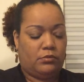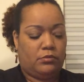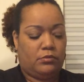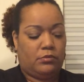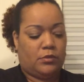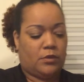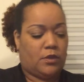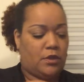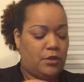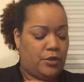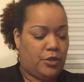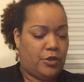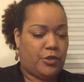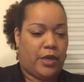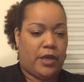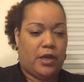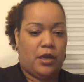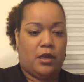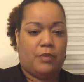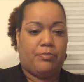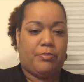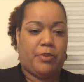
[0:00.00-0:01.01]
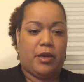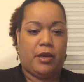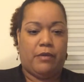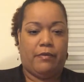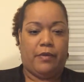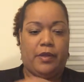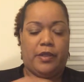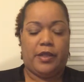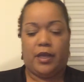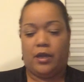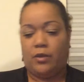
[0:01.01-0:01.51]
I'm just trying to put
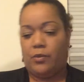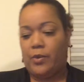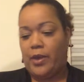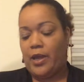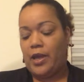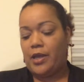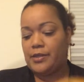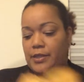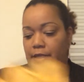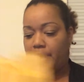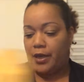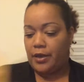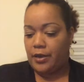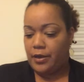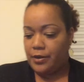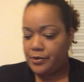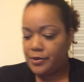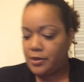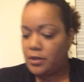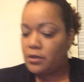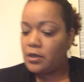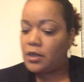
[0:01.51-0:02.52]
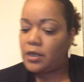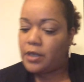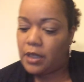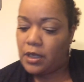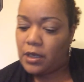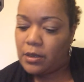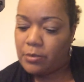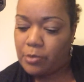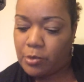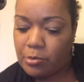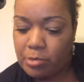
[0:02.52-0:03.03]
everything away as I go, so the
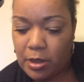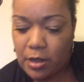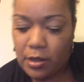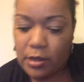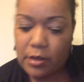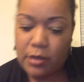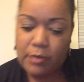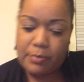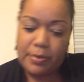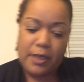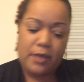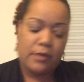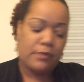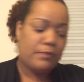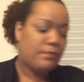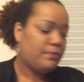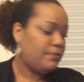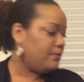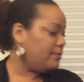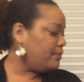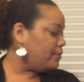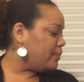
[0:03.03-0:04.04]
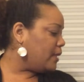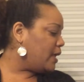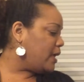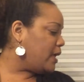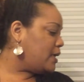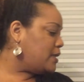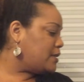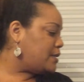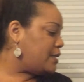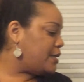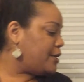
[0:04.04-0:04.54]
cleanup will be a little bit
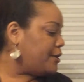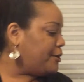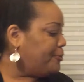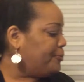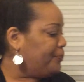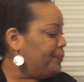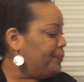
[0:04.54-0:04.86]
easier.